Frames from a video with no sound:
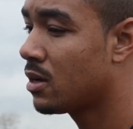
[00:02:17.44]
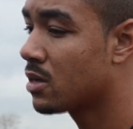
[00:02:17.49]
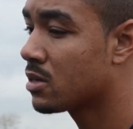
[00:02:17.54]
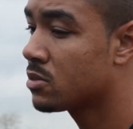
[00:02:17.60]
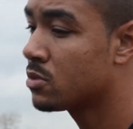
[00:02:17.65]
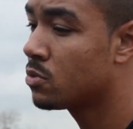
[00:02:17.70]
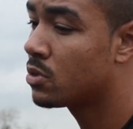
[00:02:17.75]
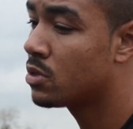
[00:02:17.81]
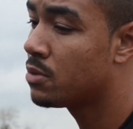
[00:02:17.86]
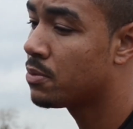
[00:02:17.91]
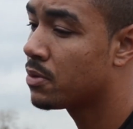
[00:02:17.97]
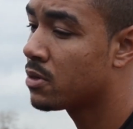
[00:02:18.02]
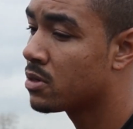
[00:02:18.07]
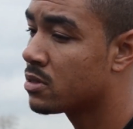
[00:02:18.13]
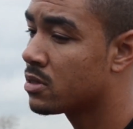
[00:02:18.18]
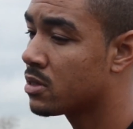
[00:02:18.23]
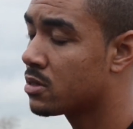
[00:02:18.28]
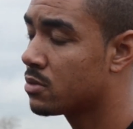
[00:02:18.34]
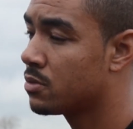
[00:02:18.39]
I still keep in
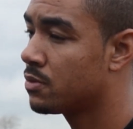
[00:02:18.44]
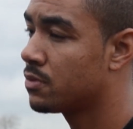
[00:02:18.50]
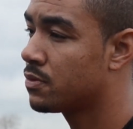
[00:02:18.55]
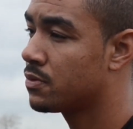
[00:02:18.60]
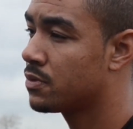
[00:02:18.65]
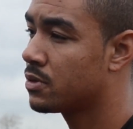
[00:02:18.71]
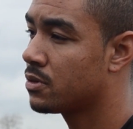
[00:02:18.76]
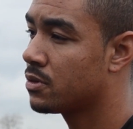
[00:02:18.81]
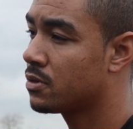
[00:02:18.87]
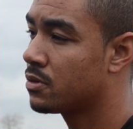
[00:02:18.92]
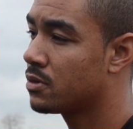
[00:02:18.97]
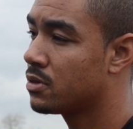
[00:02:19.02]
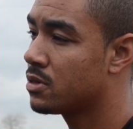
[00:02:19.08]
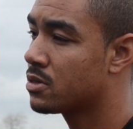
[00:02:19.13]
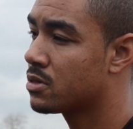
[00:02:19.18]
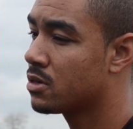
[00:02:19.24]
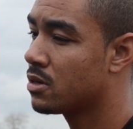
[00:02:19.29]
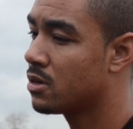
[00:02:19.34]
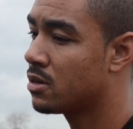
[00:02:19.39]
contact with, so
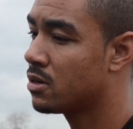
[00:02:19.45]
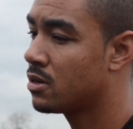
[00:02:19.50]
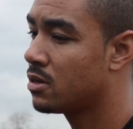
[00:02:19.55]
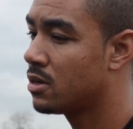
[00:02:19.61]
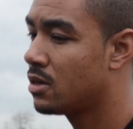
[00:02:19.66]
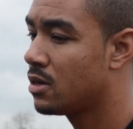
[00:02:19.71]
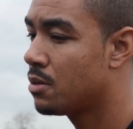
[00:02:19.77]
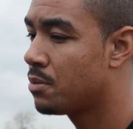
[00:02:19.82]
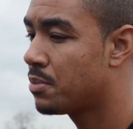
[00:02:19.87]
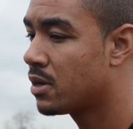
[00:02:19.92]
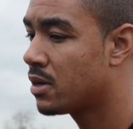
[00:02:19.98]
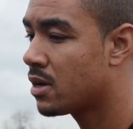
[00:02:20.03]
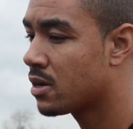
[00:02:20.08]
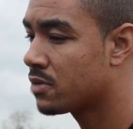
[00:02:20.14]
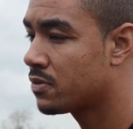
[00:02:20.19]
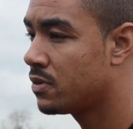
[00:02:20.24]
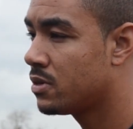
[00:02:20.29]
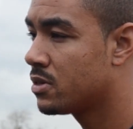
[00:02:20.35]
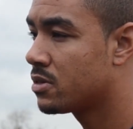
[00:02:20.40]
it'll be a
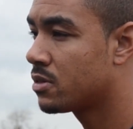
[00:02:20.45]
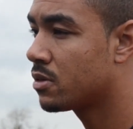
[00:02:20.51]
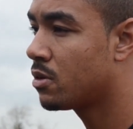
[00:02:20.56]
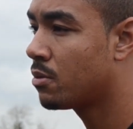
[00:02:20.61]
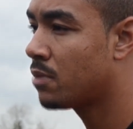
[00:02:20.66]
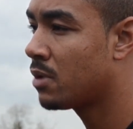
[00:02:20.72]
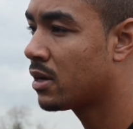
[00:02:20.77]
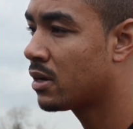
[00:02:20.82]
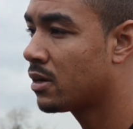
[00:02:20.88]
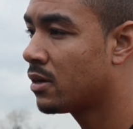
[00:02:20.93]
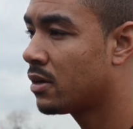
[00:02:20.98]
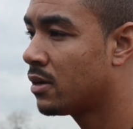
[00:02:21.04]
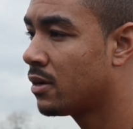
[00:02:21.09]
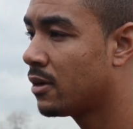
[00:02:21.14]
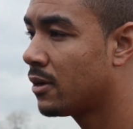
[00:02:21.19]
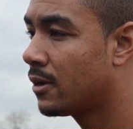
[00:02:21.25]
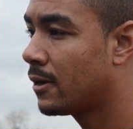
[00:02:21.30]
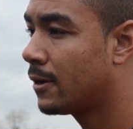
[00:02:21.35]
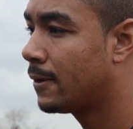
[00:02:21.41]
nice feeling to go back
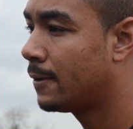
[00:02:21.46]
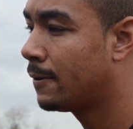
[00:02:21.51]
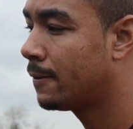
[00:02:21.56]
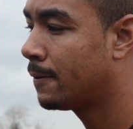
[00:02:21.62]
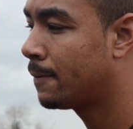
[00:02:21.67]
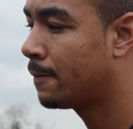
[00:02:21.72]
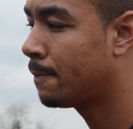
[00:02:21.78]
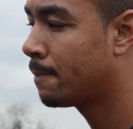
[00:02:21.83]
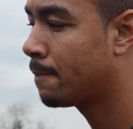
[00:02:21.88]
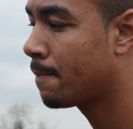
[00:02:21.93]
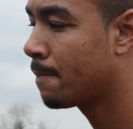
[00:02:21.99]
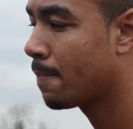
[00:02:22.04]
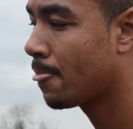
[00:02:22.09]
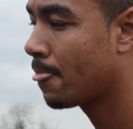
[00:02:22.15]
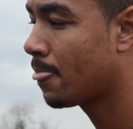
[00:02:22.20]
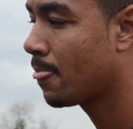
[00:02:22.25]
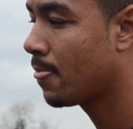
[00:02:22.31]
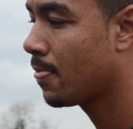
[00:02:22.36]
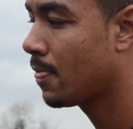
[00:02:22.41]
there, and
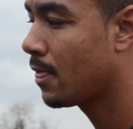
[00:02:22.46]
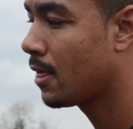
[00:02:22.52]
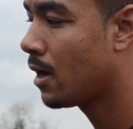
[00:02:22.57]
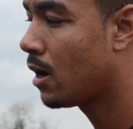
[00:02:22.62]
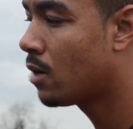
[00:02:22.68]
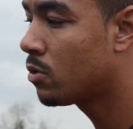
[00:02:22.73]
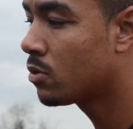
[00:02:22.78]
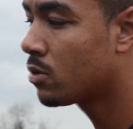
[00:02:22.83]
I